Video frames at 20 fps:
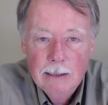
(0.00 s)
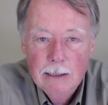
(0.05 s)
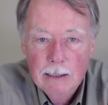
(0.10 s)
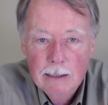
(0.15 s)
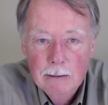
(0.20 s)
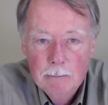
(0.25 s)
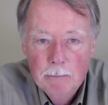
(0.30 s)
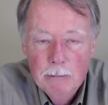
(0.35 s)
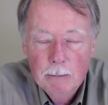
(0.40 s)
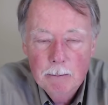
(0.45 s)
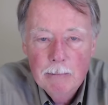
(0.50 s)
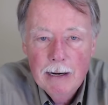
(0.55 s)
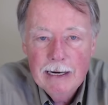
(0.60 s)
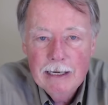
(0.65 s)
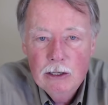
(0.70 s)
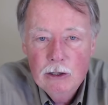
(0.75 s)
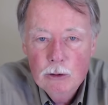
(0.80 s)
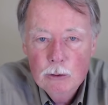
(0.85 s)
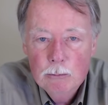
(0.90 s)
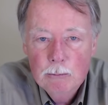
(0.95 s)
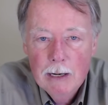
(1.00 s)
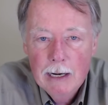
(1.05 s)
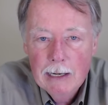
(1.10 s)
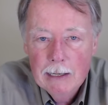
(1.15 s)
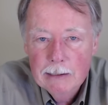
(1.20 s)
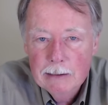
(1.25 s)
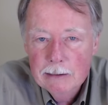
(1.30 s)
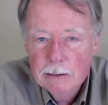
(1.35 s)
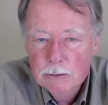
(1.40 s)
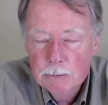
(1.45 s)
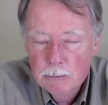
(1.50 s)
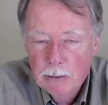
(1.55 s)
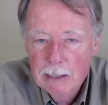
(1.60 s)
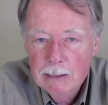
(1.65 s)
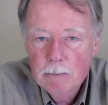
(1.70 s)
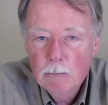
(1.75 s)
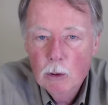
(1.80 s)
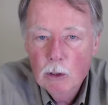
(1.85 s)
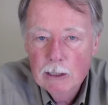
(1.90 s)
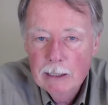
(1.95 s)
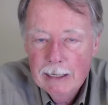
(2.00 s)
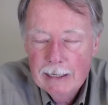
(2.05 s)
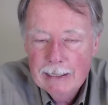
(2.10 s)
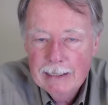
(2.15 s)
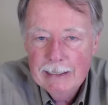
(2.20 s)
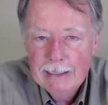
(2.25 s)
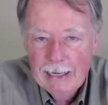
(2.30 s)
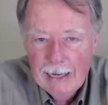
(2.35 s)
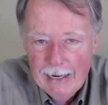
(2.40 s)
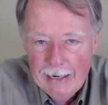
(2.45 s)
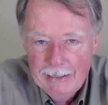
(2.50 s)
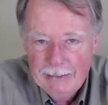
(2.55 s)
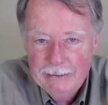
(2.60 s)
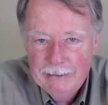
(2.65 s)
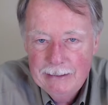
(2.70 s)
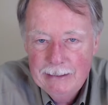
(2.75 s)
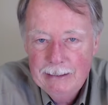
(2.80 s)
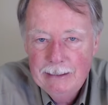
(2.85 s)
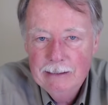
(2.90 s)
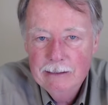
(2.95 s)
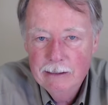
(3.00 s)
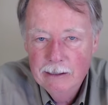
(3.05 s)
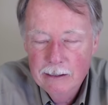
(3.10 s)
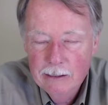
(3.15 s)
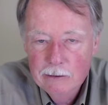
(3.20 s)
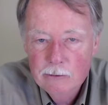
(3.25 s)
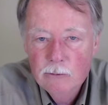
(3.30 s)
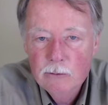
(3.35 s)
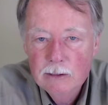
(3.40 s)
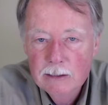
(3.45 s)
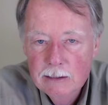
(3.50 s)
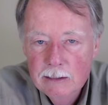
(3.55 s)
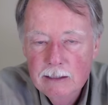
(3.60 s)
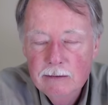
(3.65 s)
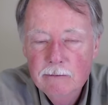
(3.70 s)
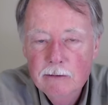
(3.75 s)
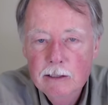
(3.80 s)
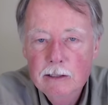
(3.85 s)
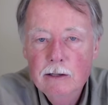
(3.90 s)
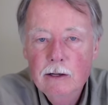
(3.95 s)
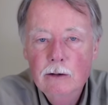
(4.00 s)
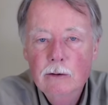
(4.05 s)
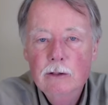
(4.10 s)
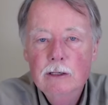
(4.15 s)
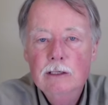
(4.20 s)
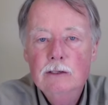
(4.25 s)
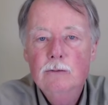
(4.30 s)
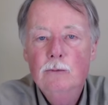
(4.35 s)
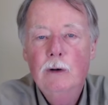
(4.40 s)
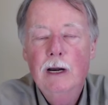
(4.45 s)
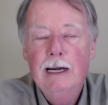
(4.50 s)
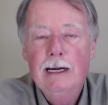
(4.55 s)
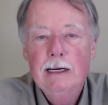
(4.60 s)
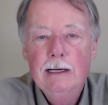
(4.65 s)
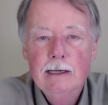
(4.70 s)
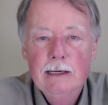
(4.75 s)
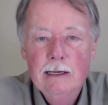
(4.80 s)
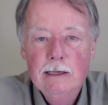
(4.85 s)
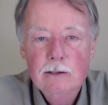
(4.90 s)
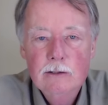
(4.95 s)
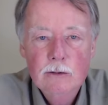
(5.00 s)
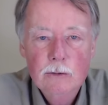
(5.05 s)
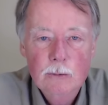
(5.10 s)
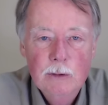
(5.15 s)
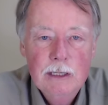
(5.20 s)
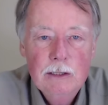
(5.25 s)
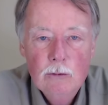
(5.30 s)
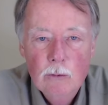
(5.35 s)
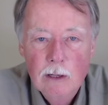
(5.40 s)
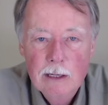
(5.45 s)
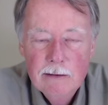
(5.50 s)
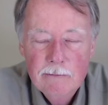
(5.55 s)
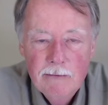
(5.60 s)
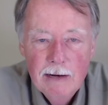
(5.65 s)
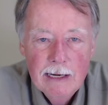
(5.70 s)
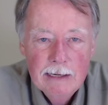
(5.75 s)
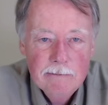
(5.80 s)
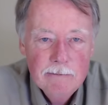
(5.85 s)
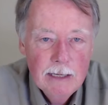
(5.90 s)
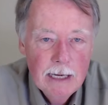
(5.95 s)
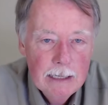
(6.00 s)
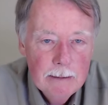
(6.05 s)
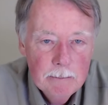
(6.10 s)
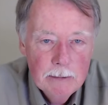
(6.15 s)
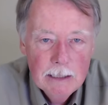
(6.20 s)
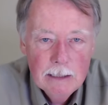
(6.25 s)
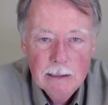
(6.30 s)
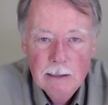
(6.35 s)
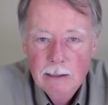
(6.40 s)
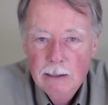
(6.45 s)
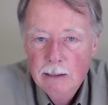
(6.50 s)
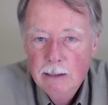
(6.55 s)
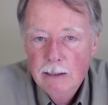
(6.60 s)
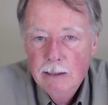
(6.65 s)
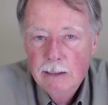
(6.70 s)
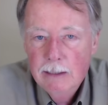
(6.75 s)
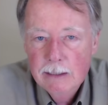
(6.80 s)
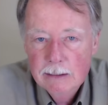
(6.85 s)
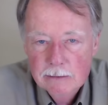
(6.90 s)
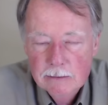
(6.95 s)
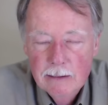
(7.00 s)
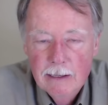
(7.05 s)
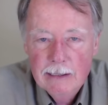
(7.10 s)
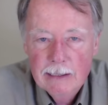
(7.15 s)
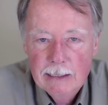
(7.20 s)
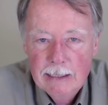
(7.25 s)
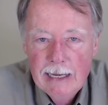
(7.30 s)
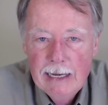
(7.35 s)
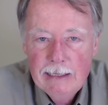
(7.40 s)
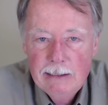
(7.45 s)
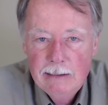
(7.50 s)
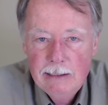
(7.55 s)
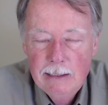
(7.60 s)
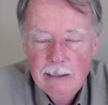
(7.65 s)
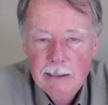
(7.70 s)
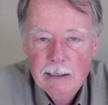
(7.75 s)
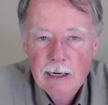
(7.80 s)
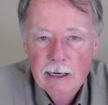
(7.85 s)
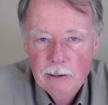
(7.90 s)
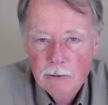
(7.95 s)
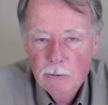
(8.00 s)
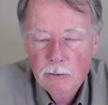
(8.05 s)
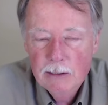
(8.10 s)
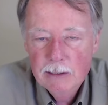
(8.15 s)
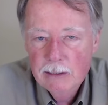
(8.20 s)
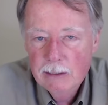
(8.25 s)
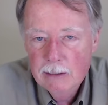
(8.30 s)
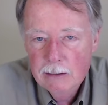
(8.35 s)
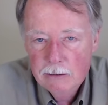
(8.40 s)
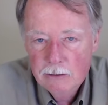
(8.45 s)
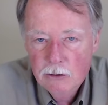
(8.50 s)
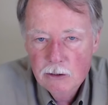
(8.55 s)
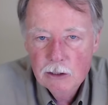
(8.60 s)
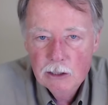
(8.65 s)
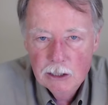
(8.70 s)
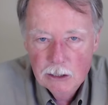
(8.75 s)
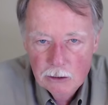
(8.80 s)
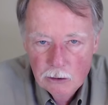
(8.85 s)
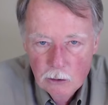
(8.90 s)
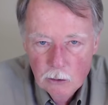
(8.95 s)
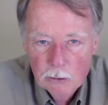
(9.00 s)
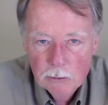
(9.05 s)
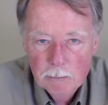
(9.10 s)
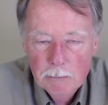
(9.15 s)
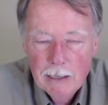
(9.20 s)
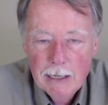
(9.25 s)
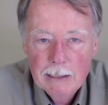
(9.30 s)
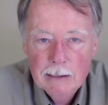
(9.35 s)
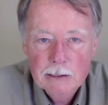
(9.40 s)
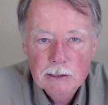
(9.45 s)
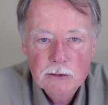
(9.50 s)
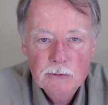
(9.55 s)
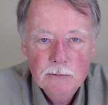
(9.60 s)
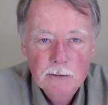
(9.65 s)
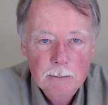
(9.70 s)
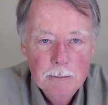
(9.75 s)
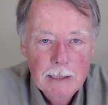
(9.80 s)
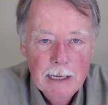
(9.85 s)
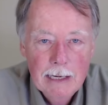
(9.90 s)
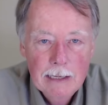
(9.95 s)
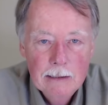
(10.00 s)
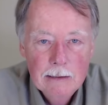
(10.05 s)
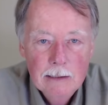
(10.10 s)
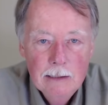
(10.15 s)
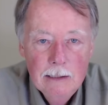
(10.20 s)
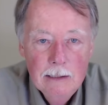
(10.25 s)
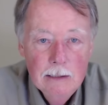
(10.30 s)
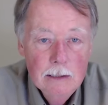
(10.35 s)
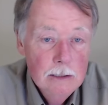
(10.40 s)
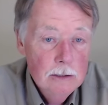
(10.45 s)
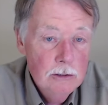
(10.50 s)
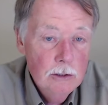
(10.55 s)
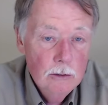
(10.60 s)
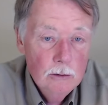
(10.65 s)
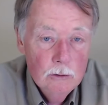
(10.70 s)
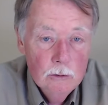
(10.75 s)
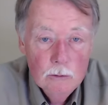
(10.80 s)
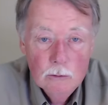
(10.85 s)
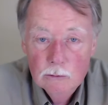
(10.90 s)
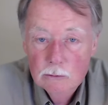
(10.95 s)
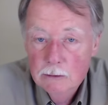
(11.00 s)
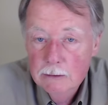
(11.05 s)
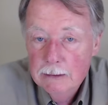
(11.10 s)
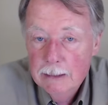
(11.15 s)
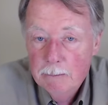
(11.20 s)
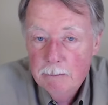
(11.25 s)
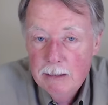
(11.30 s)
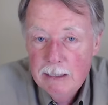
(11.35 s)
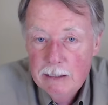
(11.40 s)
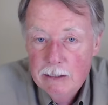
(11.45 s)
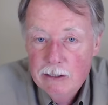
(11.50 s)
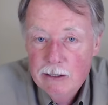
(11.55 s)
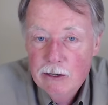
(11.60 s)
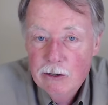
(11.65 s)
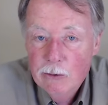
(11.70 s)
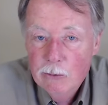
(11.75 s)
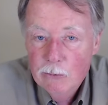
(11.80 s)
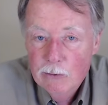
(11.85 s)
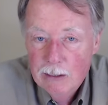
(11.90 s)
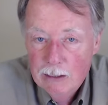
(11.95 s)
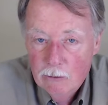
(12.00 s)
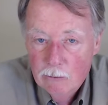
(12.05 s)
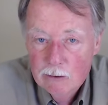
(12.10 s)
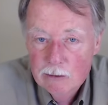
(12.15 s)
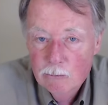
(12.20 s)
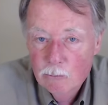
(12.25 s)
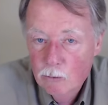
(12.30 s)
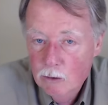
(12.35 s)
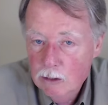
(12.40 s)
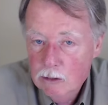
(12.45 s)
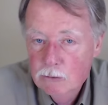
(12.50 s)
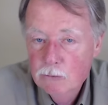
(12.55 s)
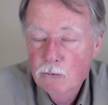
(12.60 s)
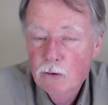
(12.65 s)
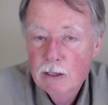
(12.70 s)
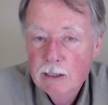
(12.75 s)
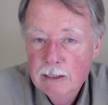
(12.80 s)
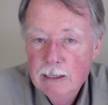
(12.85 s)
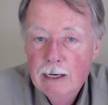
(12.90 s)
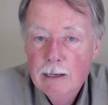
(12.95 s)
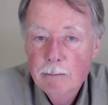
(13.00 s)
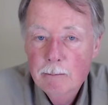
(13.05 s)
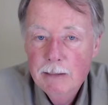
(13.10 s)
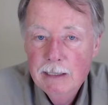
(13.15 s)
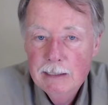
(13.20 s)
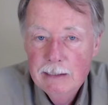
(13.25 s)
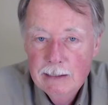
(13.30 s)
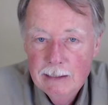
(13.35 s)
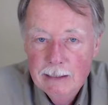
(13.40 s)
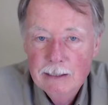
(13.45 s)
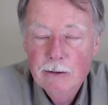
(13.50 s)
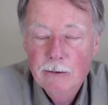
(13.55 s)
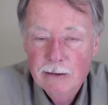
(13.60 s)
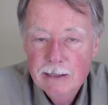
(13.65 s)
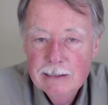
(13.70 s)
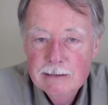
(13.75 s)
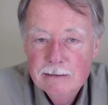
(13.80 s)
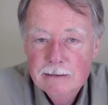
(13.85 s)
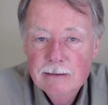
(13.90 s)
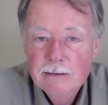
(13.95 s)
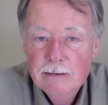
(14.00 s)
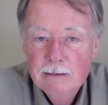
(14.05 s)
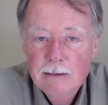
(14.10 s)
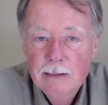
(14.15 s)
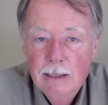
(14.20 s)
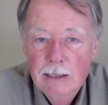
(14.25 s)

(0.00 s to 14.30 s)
Uh, but my new bond is probably more like an eighteen hundred, even though it's rated as three twenty-five diamond. It's like an eighteen hundred, and you can go to polish from that. So let me know how it works for you. I'll be interested.